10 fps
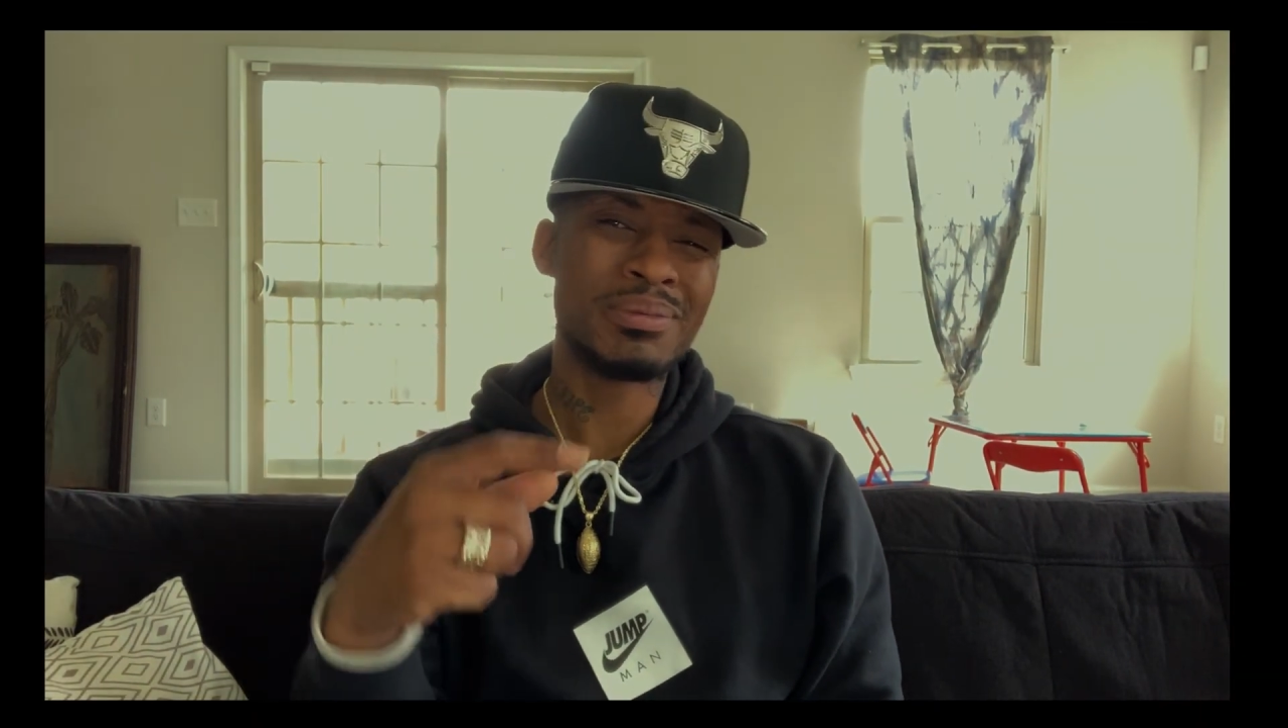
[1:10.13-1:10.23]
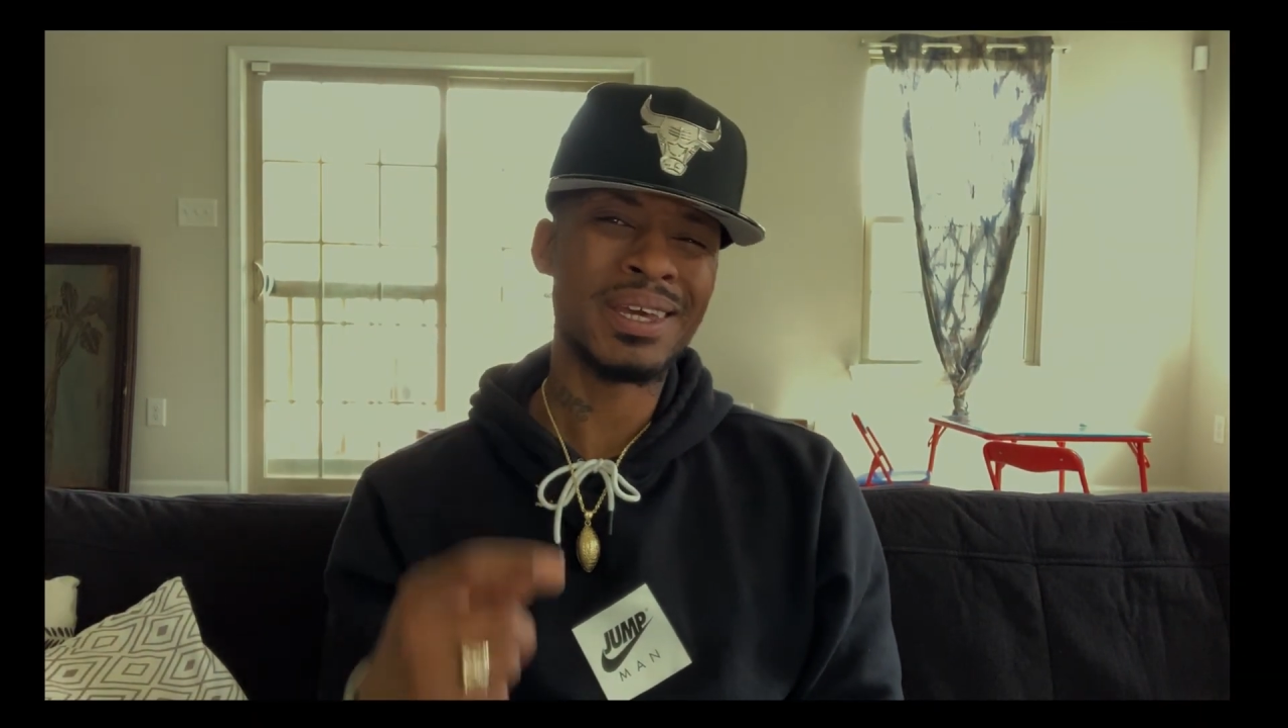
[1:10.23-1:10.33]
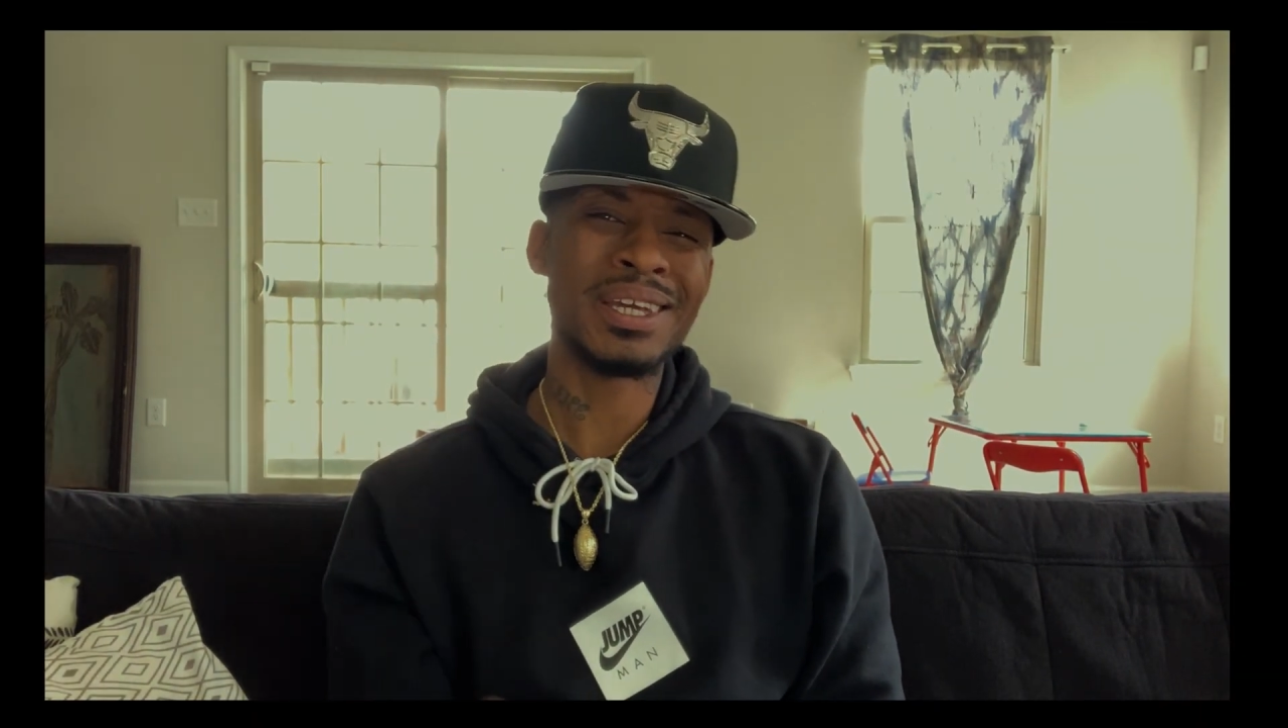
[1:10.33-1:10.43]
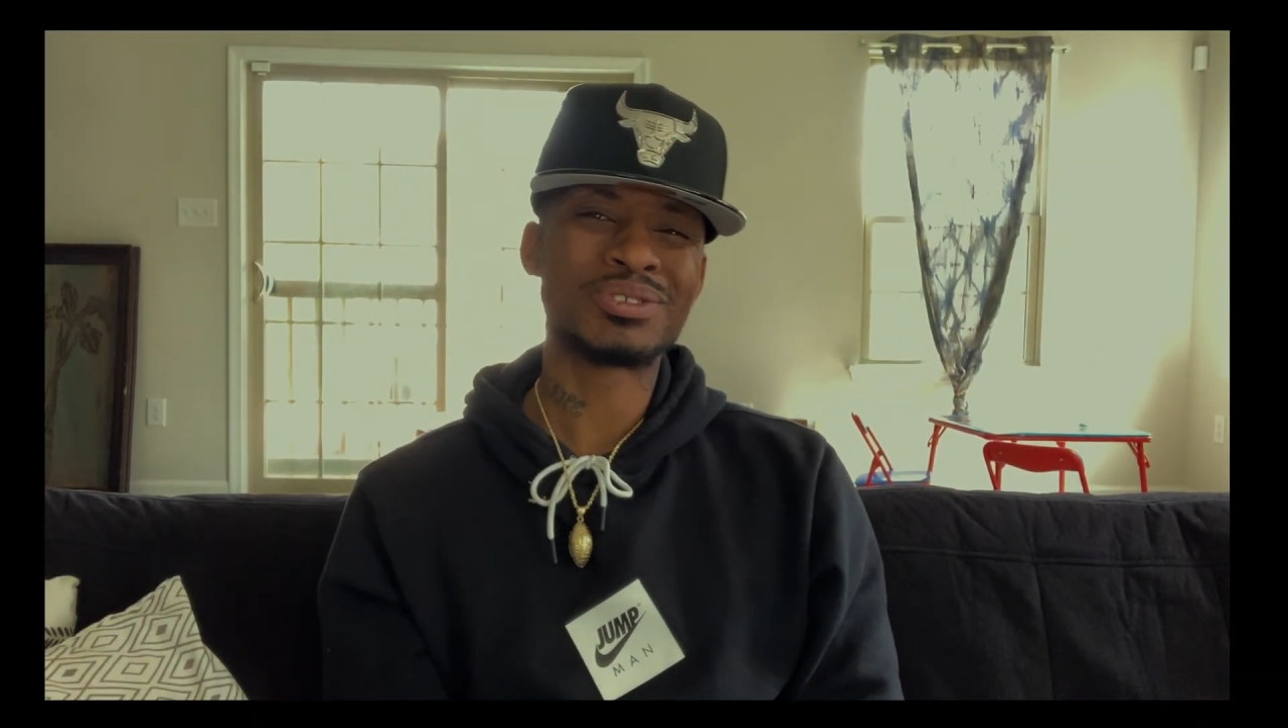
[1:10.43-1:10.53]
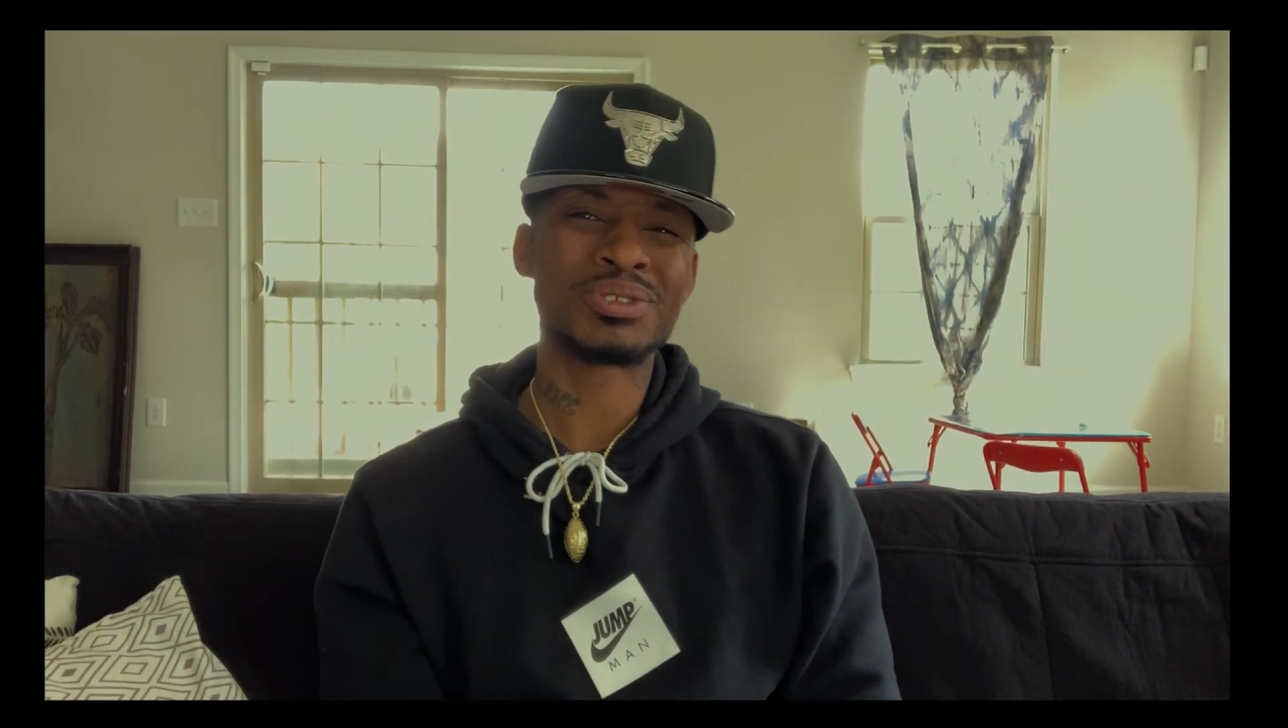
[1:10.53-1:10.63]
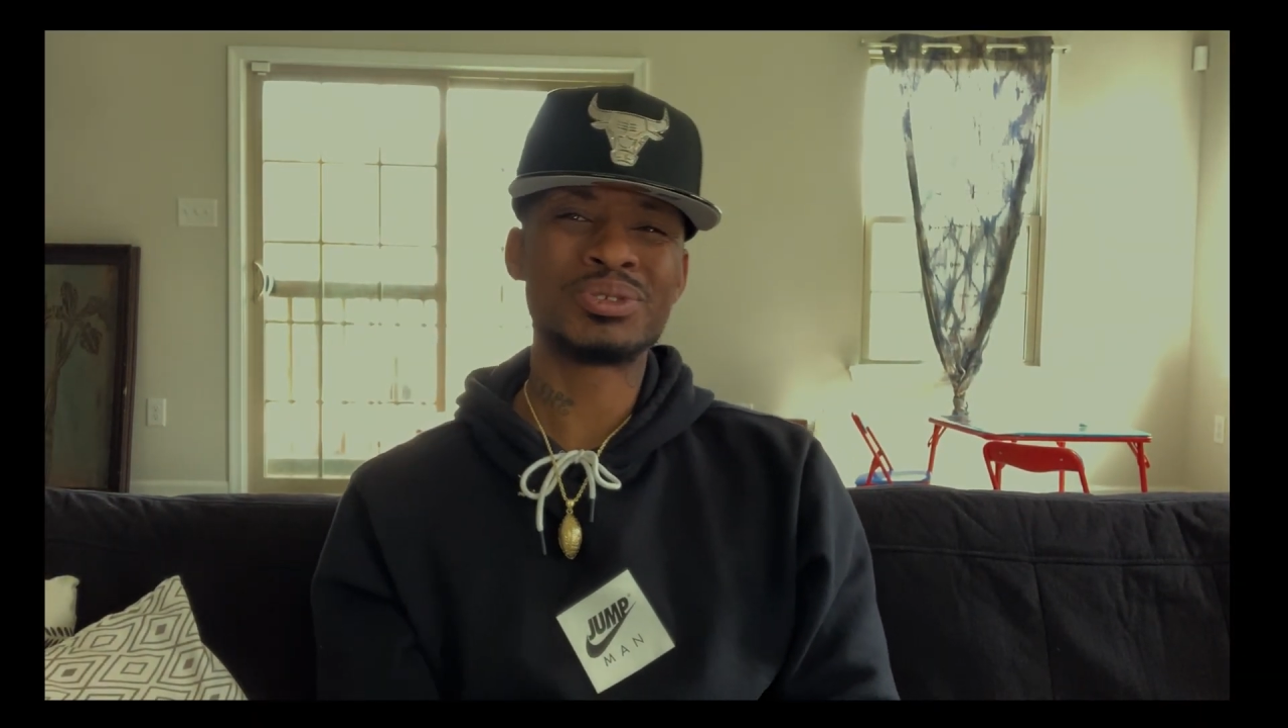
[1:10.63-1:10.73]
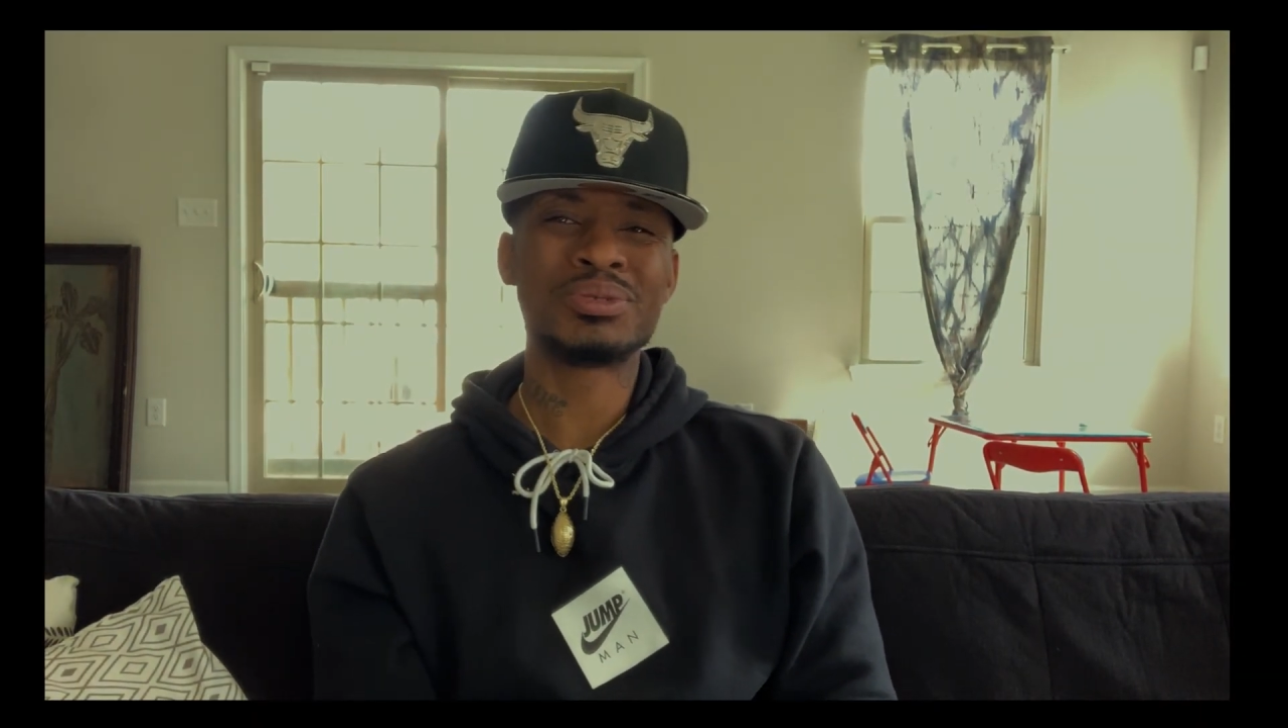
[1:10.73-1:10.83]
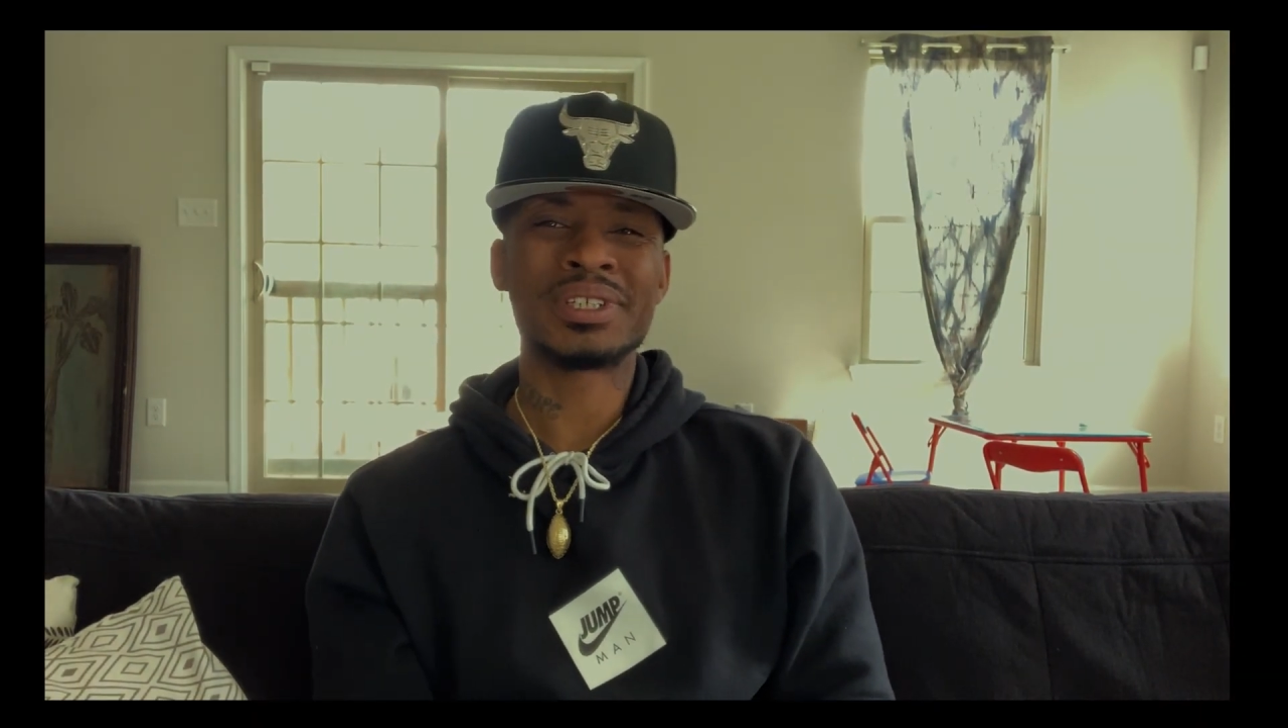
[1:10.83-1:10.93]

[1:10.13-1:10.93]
that intro too